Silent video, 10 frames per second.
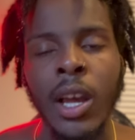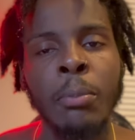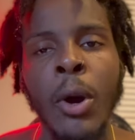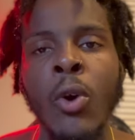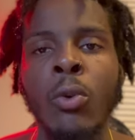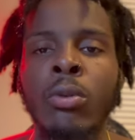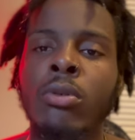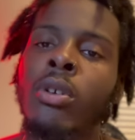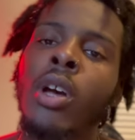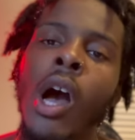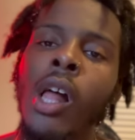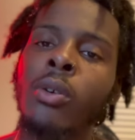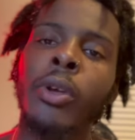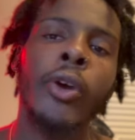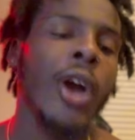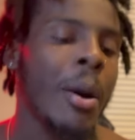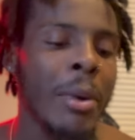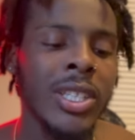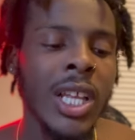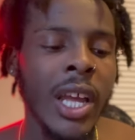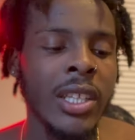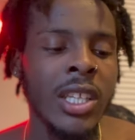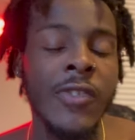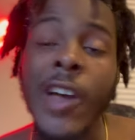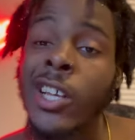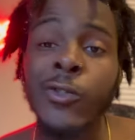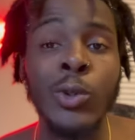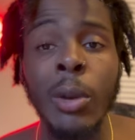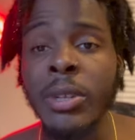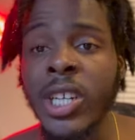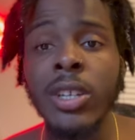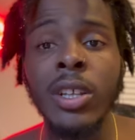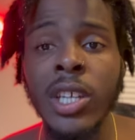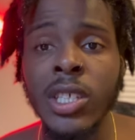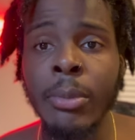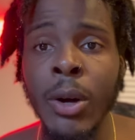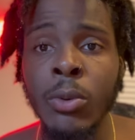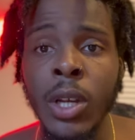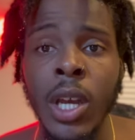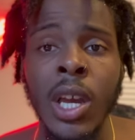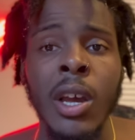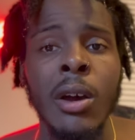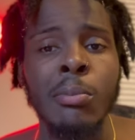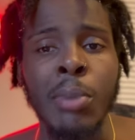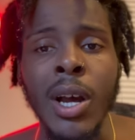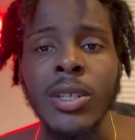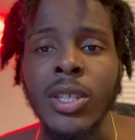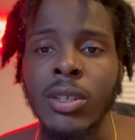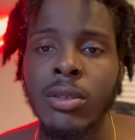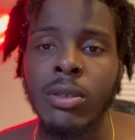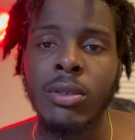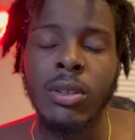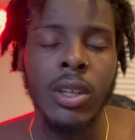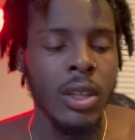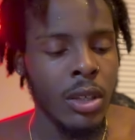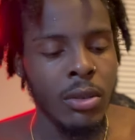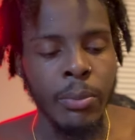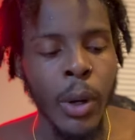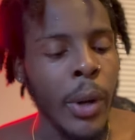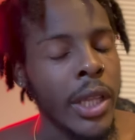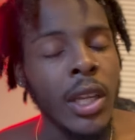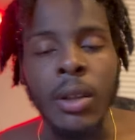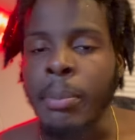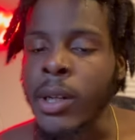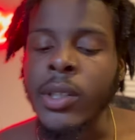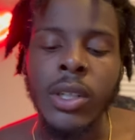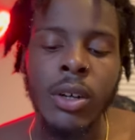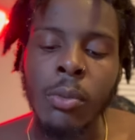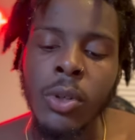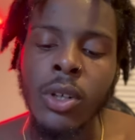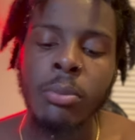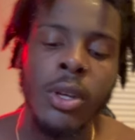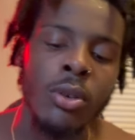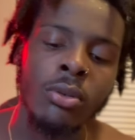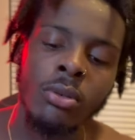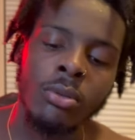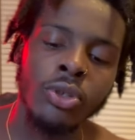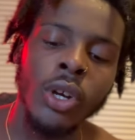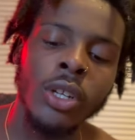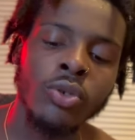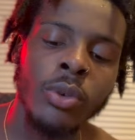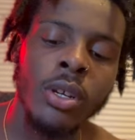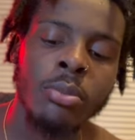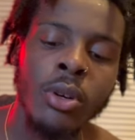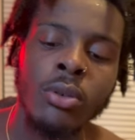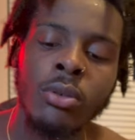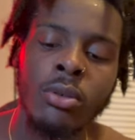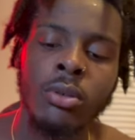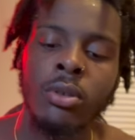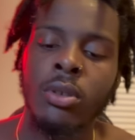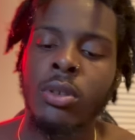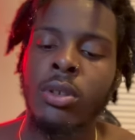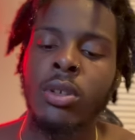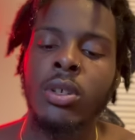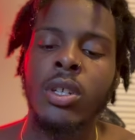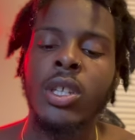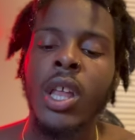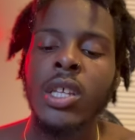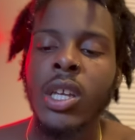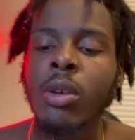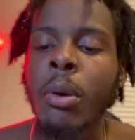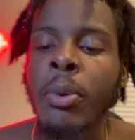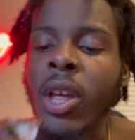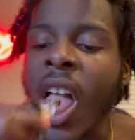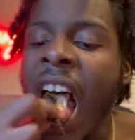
Bro, I don't care how much I like this fast food I be telling y'all niggas about. But, bro, ain't nothing better than a home-cooked meal. I just read, bro. It's the last thing on my plate.